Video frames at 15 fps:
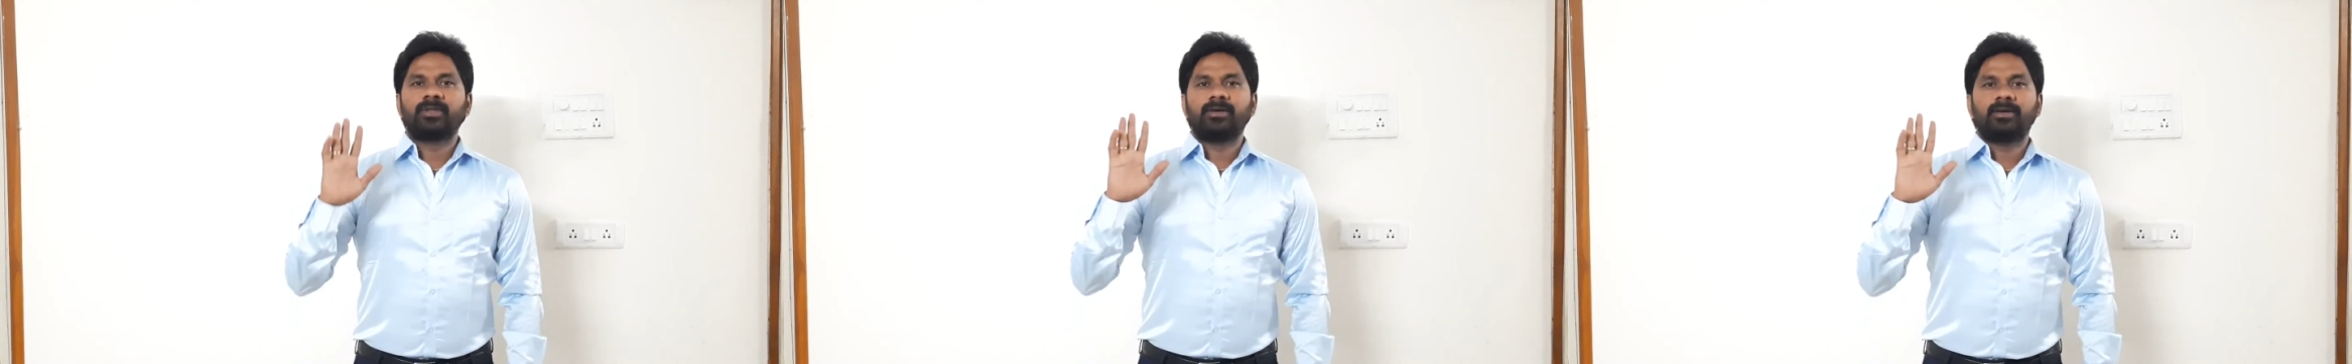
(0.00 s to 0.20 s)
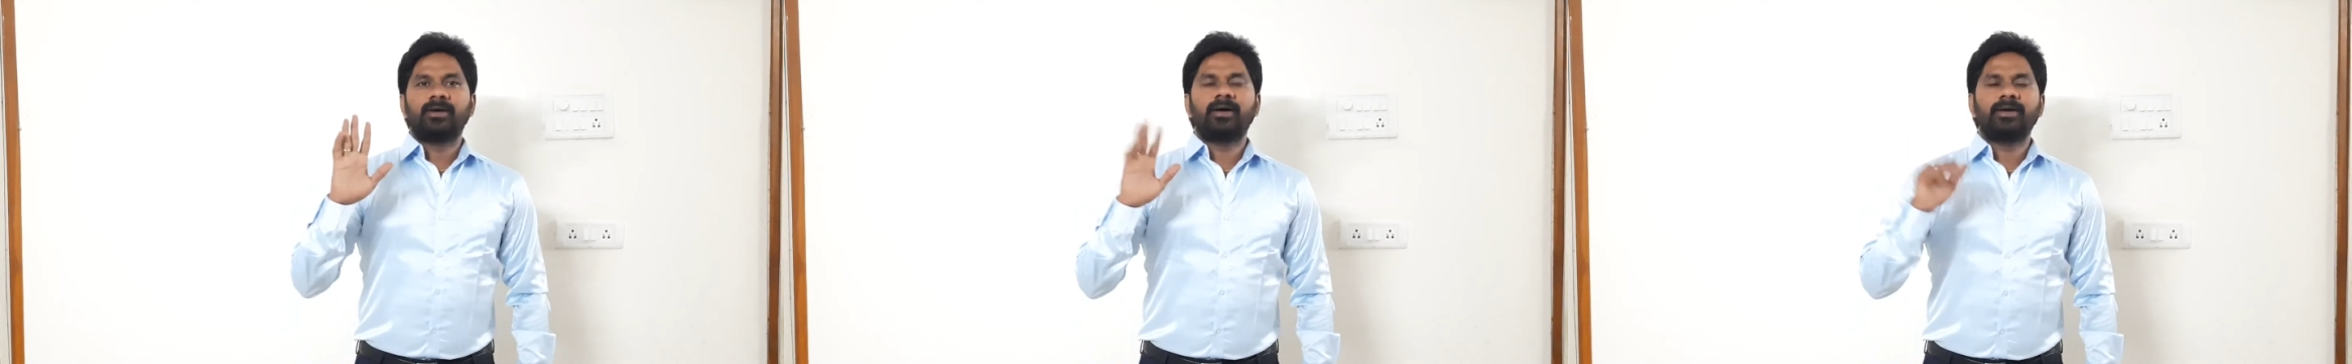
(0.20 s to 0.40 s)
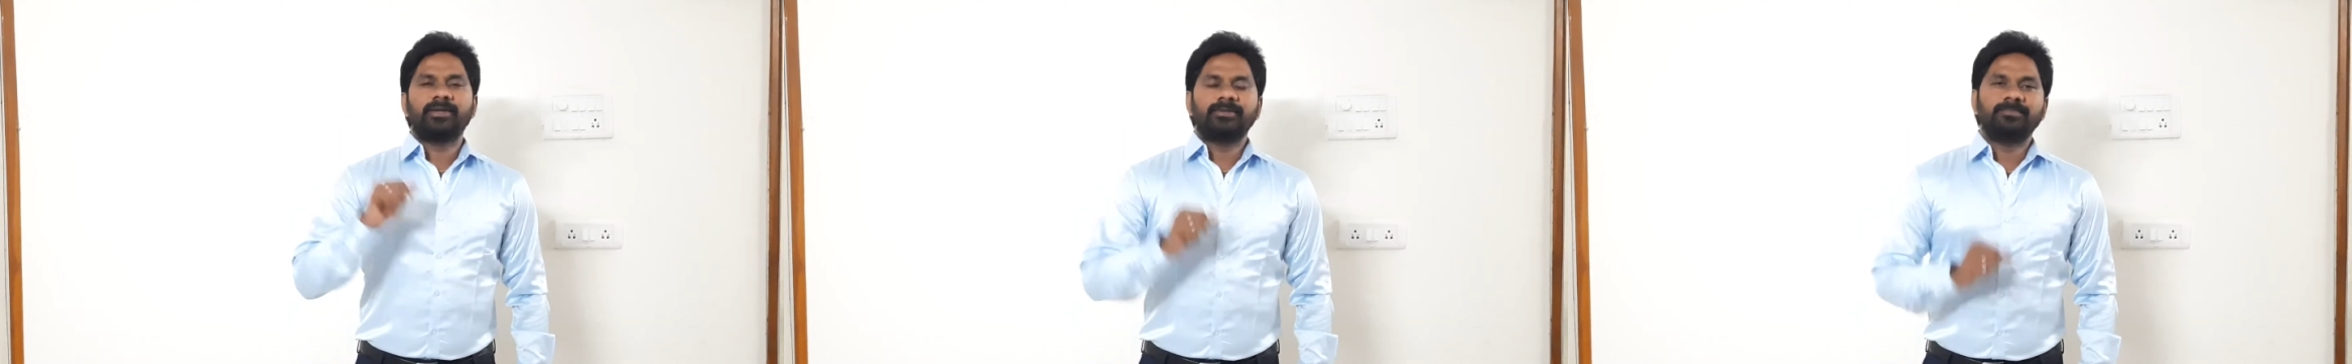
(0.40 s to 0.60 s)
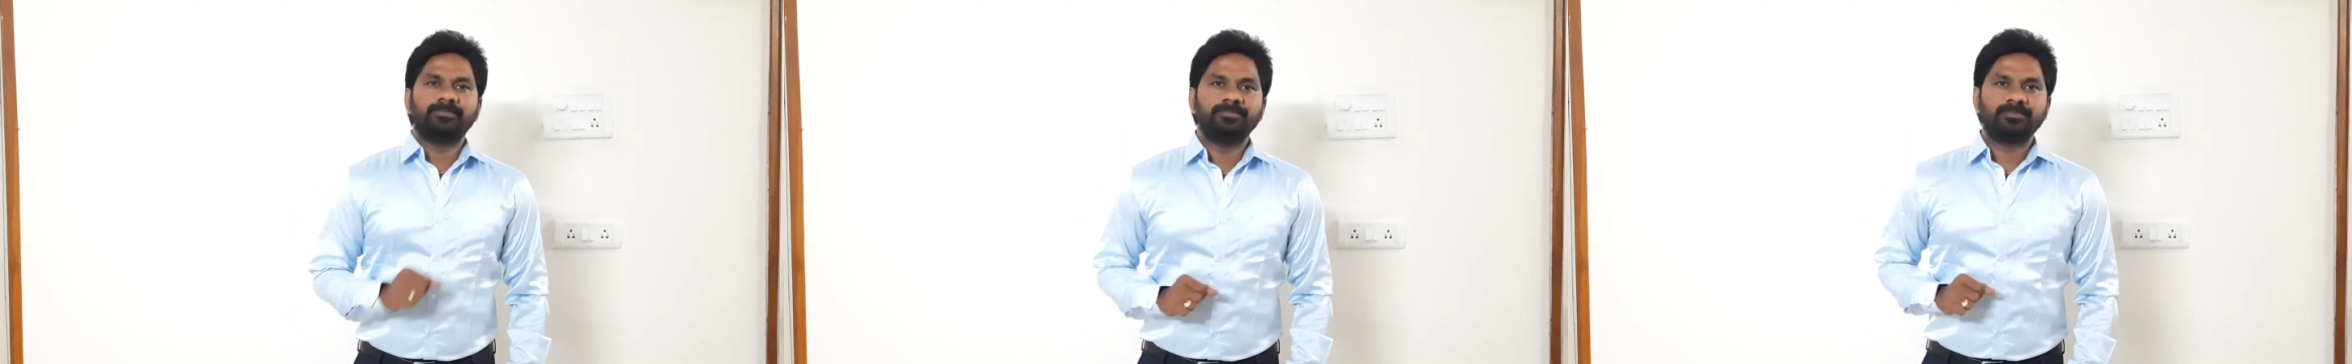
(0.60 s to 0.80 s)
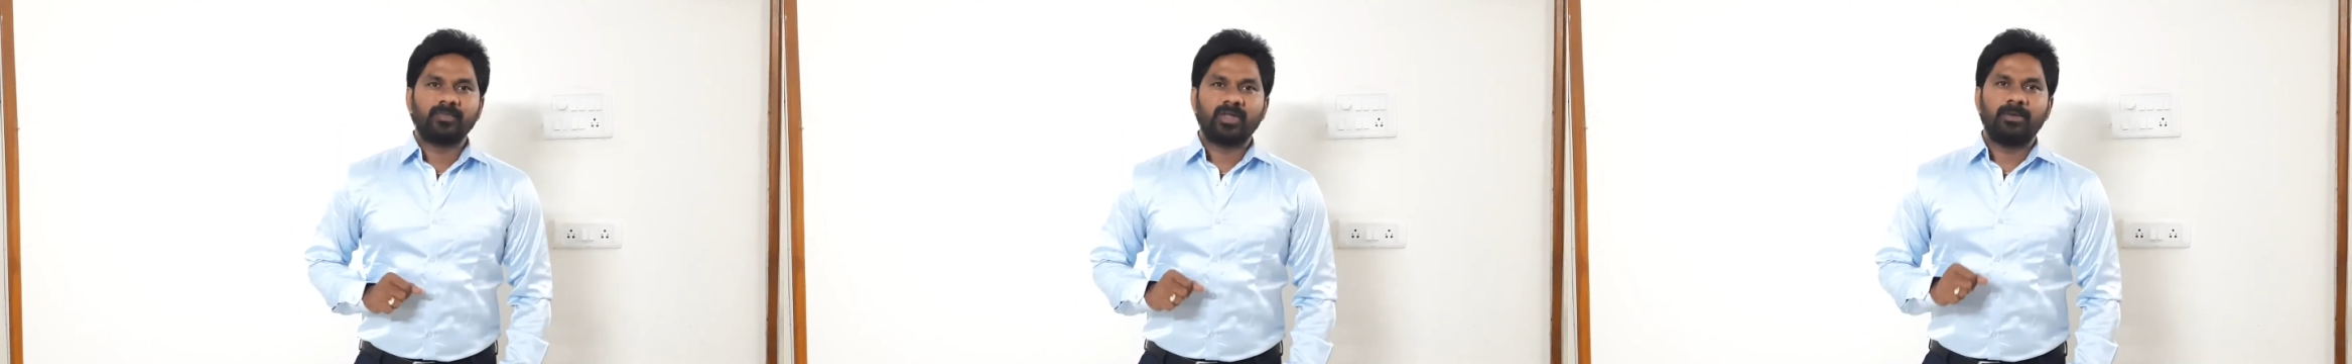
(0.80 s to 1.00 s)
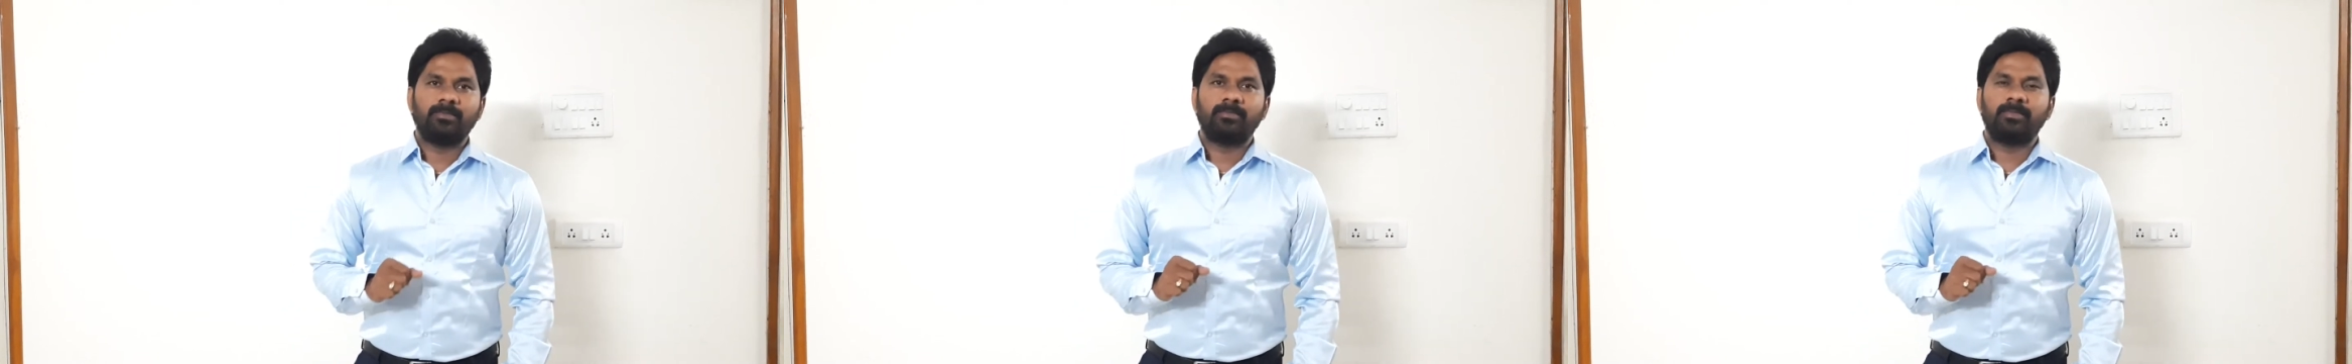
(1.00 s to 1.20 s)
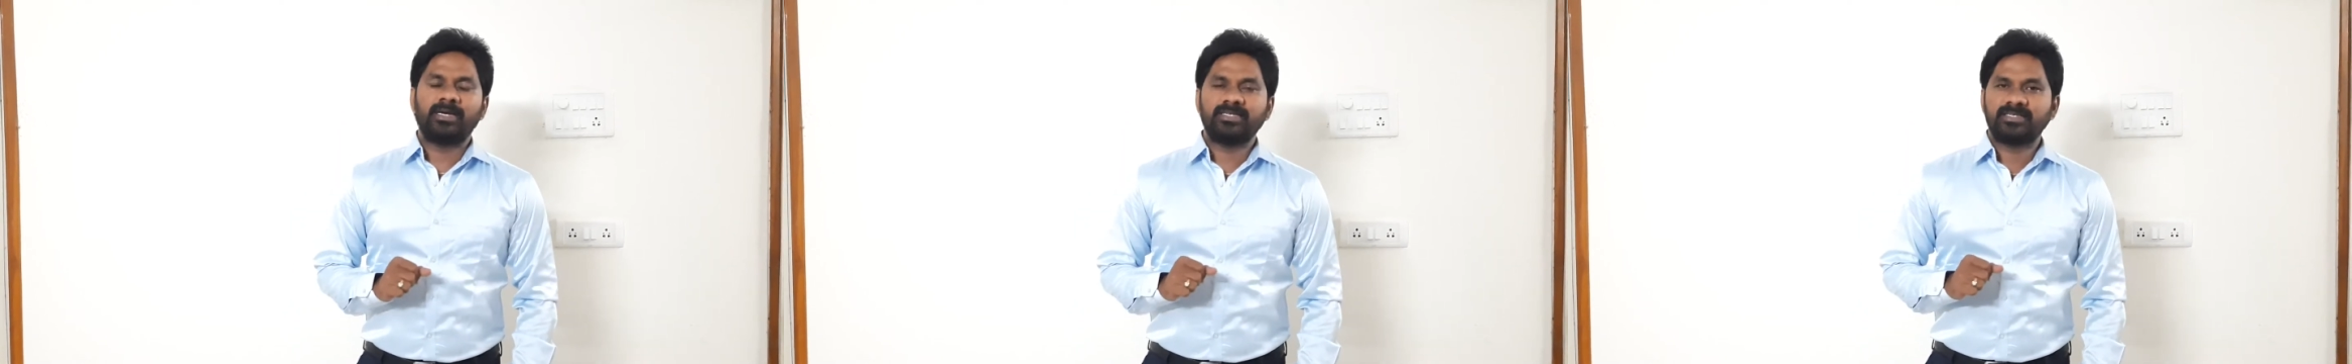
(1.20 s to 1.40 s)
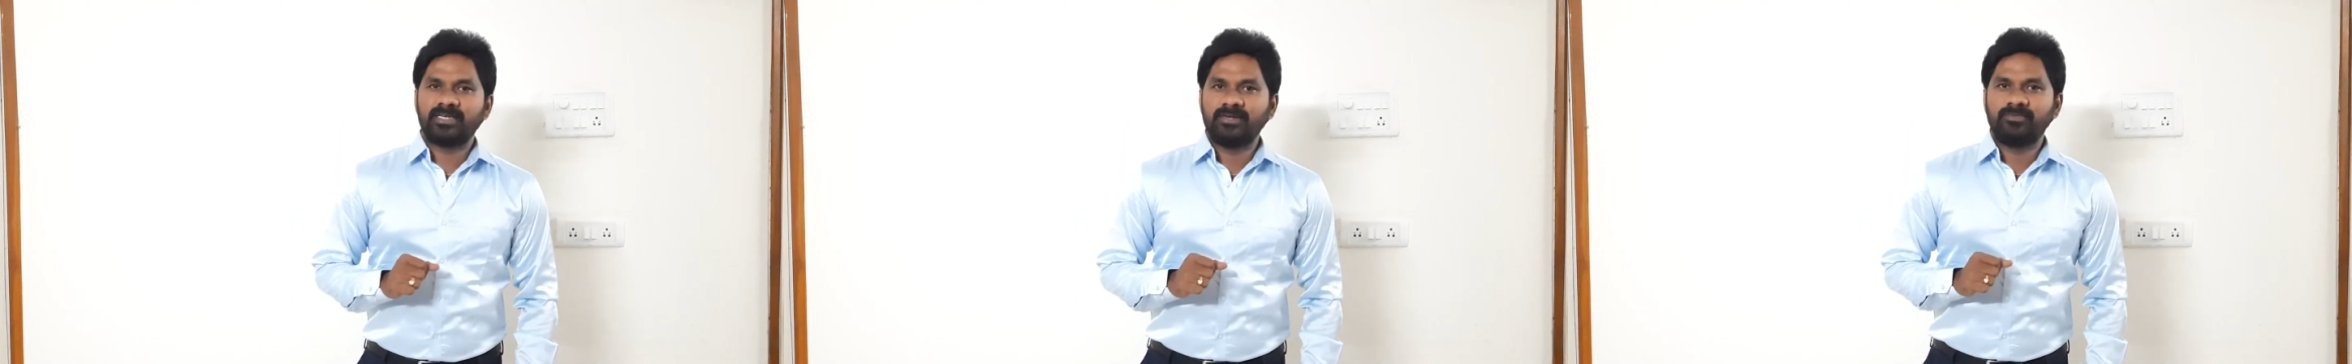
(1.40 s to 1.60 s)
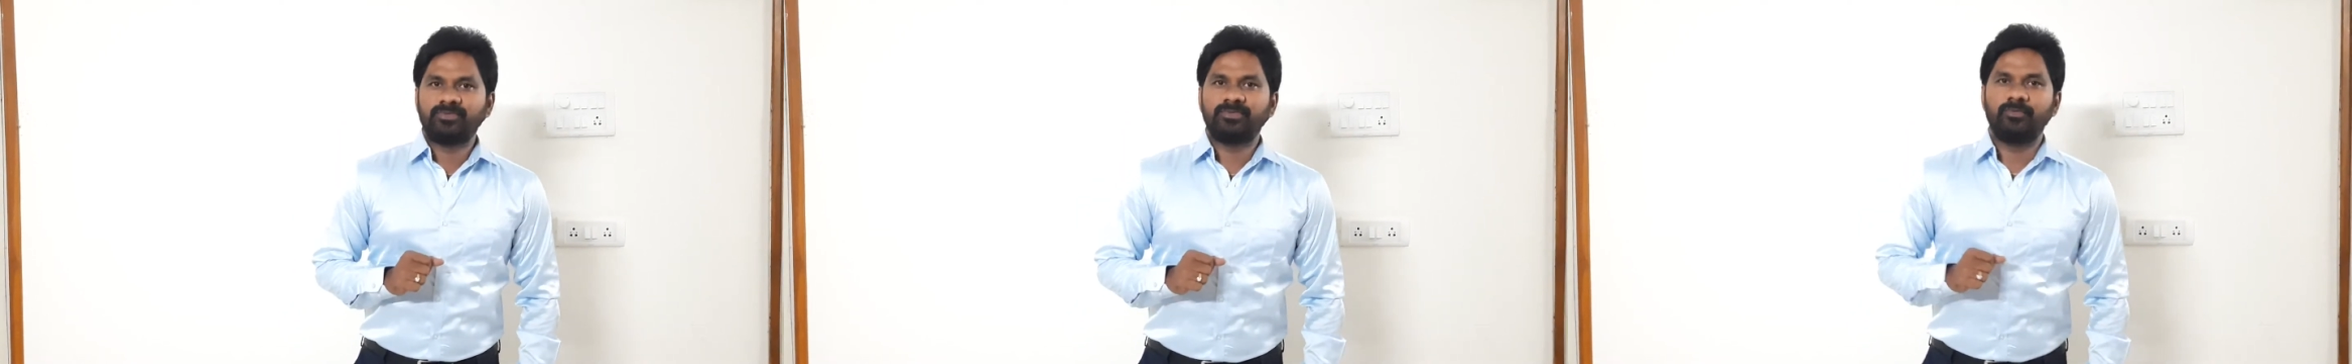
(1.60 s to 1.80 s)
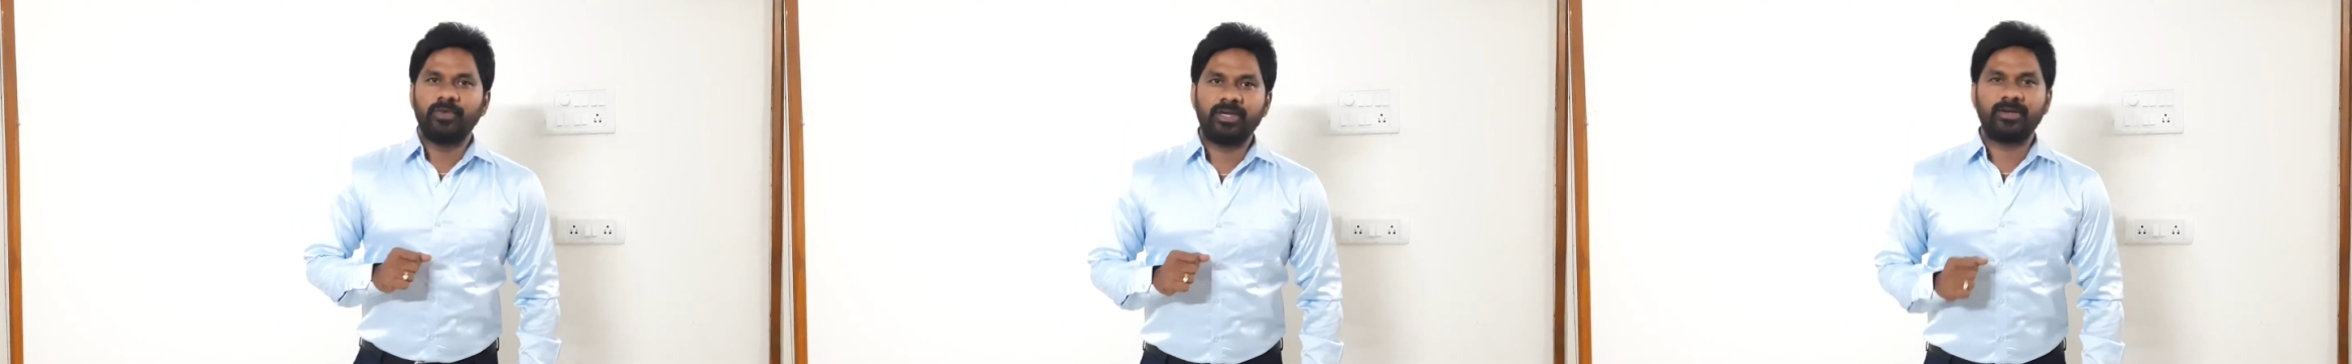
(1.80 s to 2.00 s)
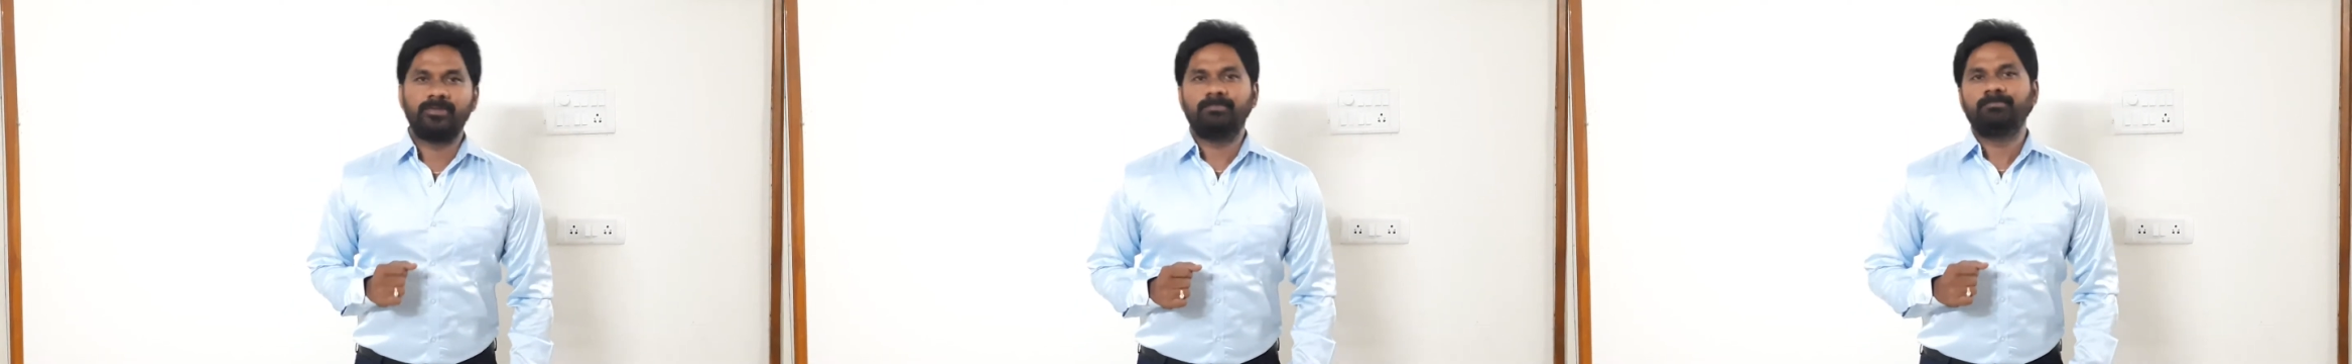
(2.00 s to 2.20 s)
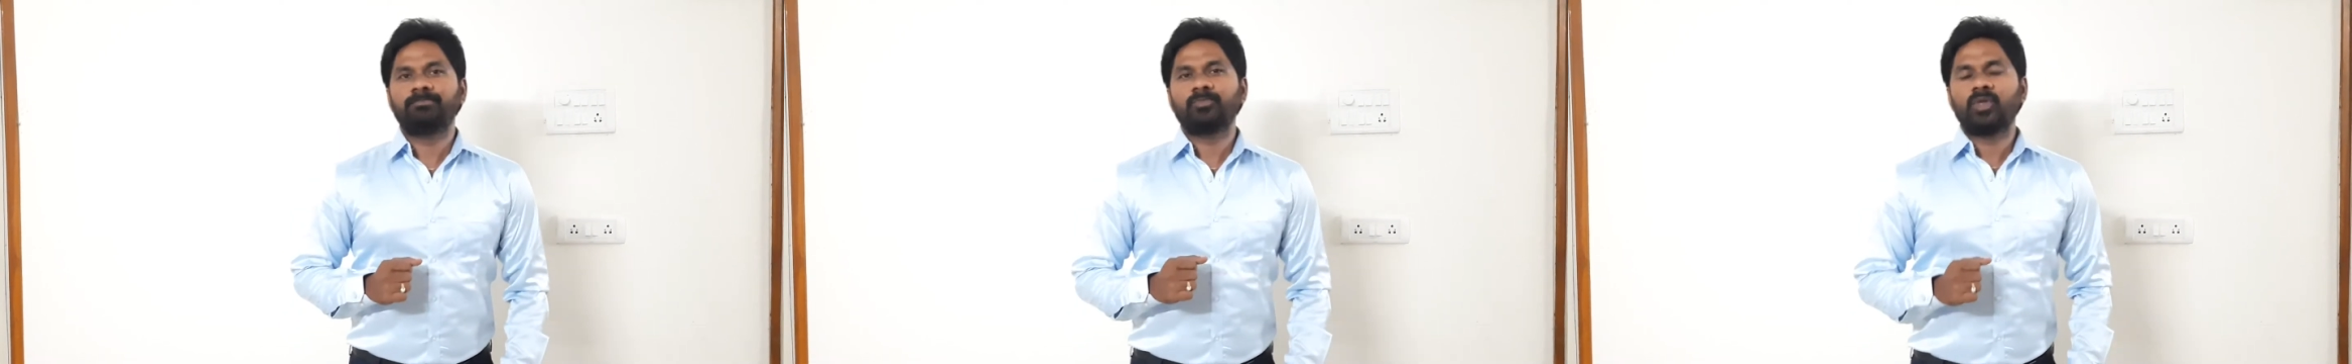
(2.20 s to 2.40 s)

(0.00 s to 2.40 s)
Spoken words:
Hi, myself Vikram.